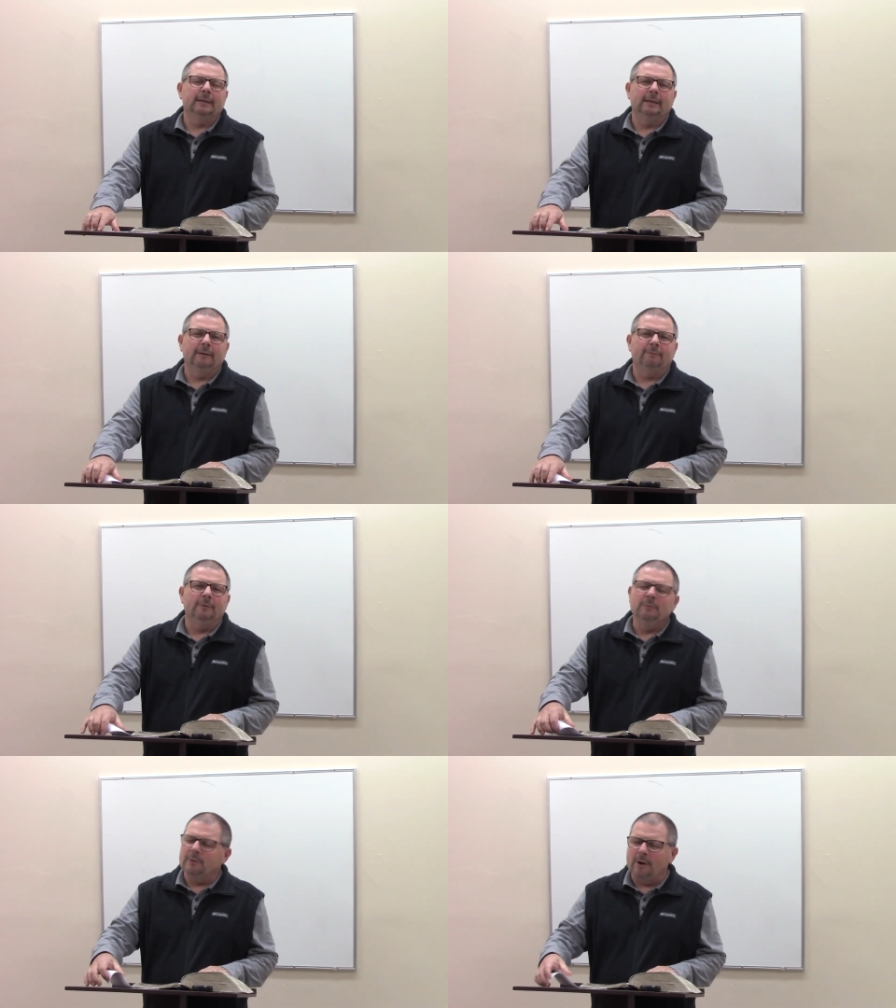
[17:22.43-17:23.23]
if
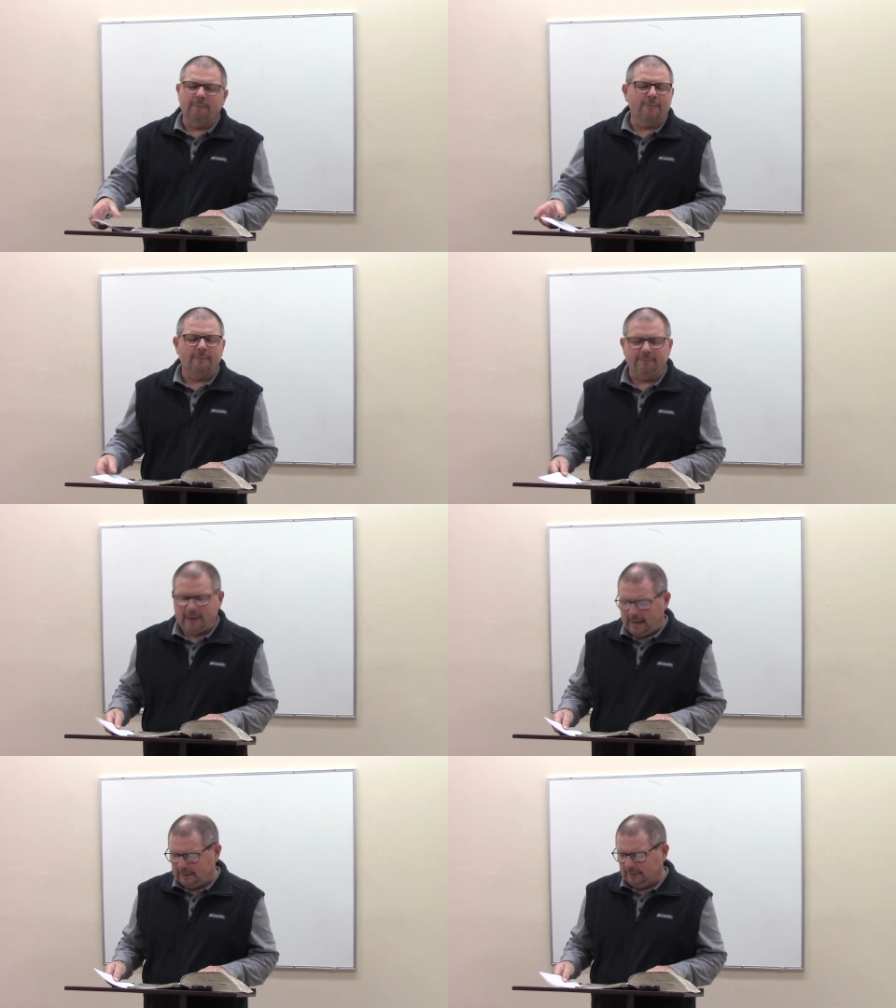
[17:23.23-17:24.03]
you know for a
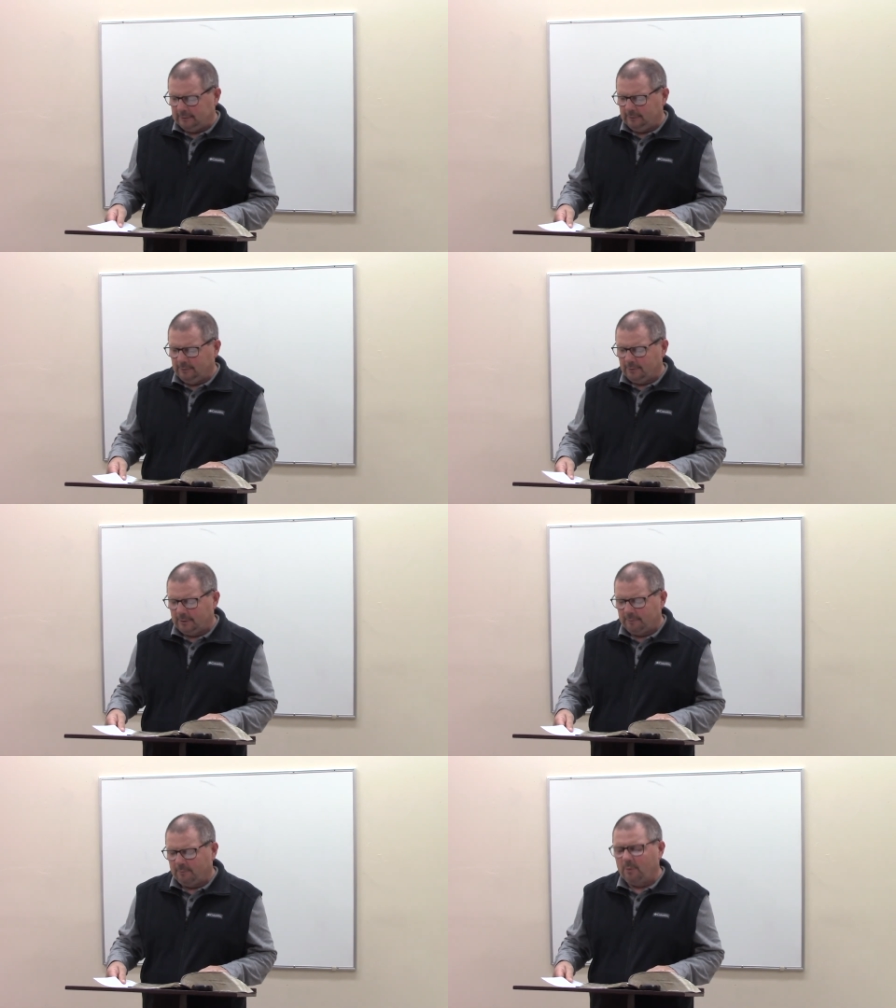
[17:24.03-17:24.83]
fact that
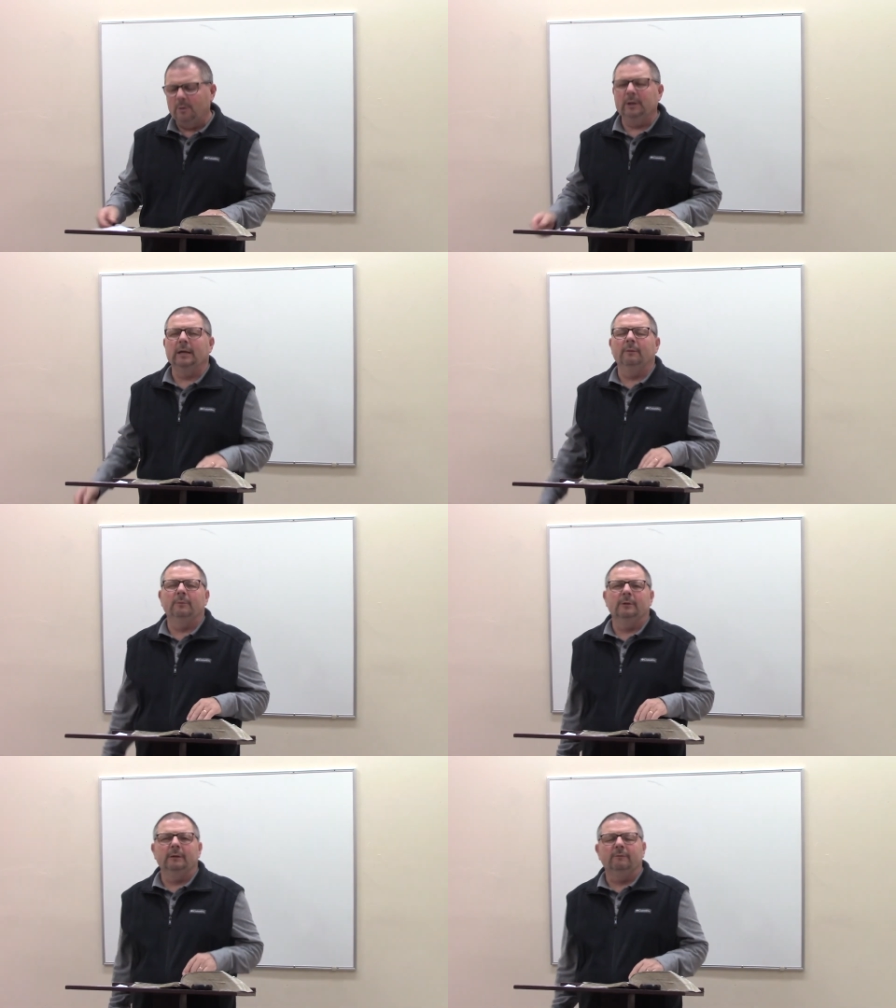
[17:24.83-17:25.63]
you're a born again
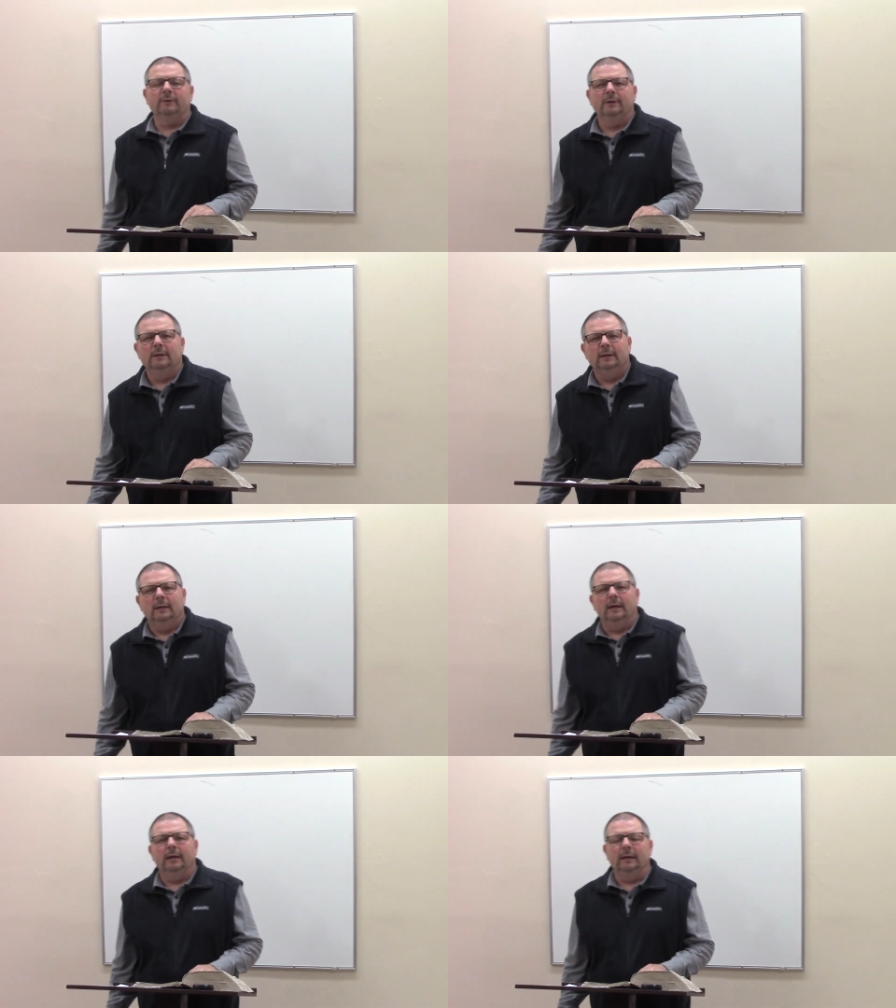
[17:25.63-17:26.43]
believer
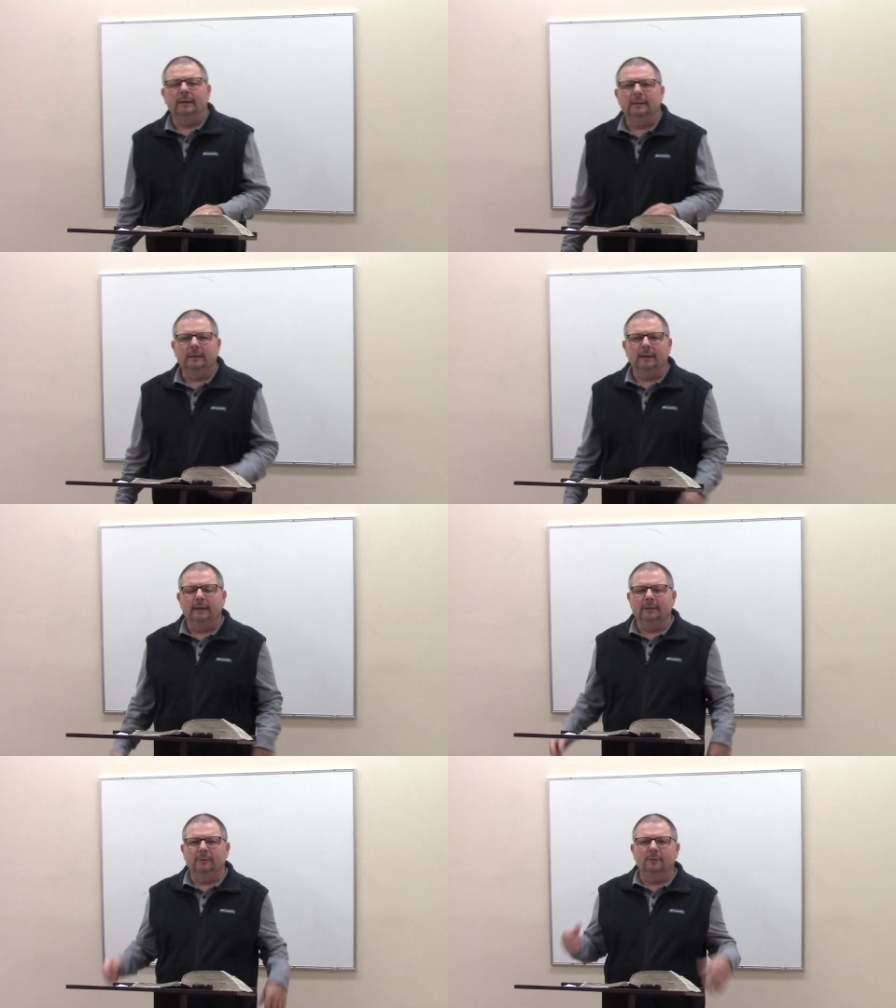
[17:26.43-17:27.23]
and,
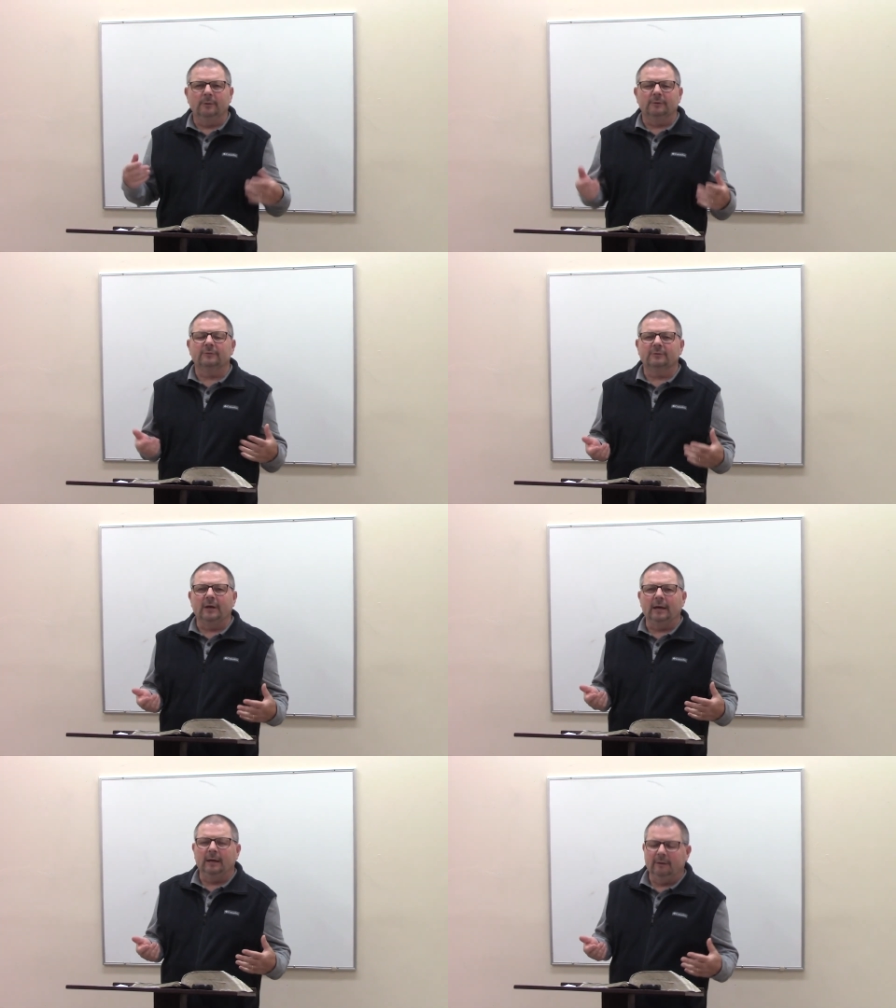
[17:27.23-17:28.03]
and you're
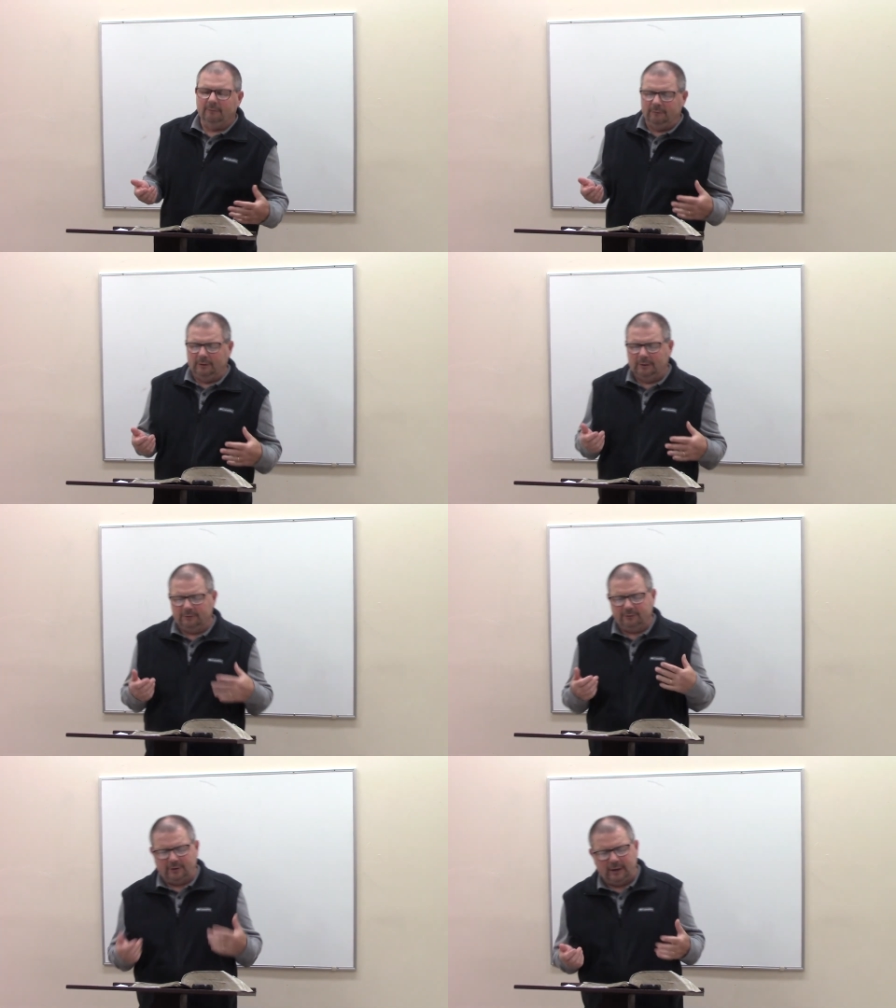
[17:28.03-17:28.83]
saved, uh,
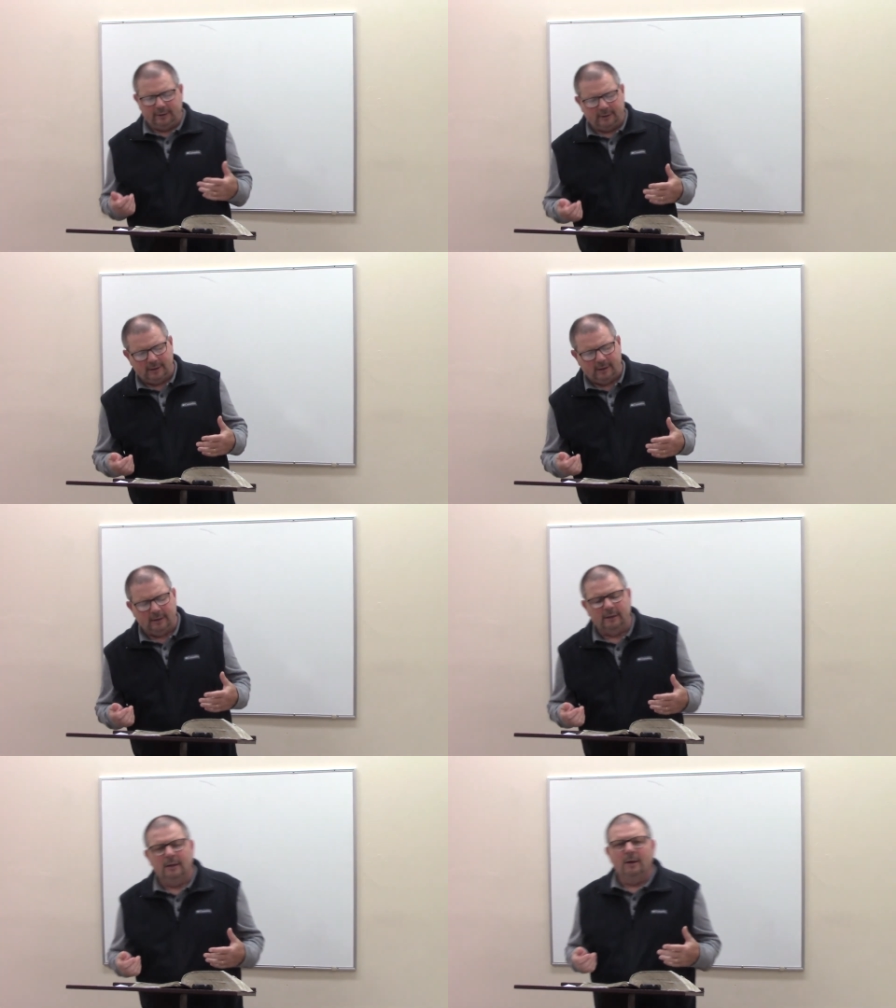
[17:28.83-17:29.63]
saint of
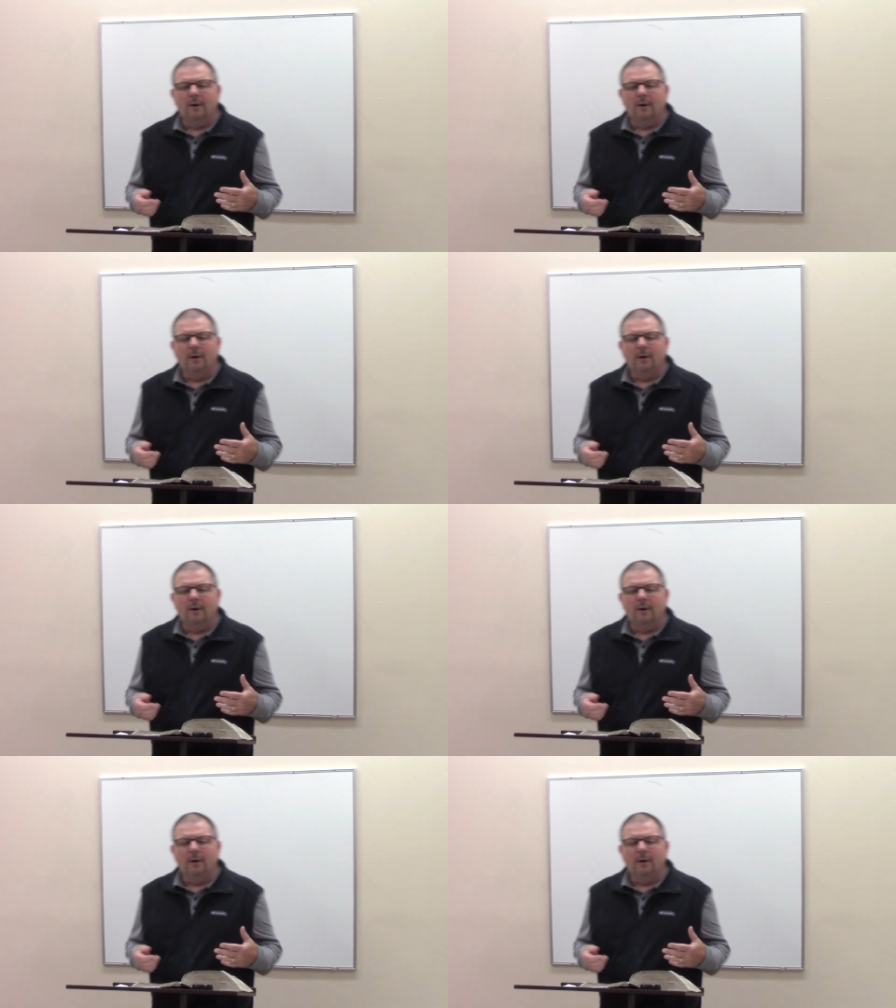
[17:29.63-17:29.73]
God,